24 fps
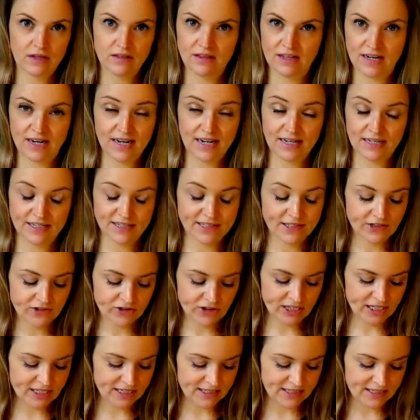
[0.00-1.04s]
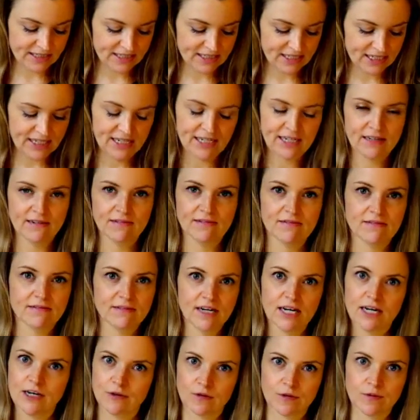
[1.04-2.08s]
the high street to see
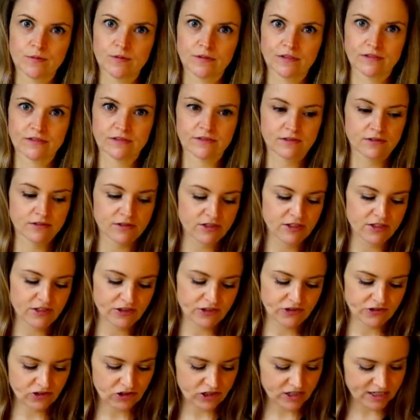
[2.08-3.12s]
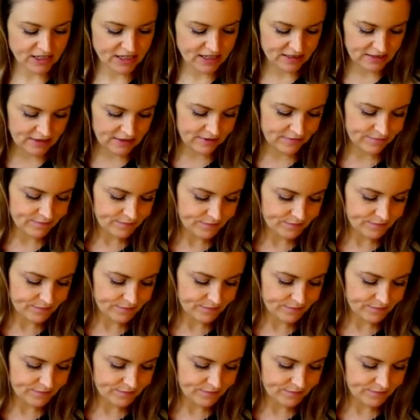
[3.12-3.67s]
how it was constructed.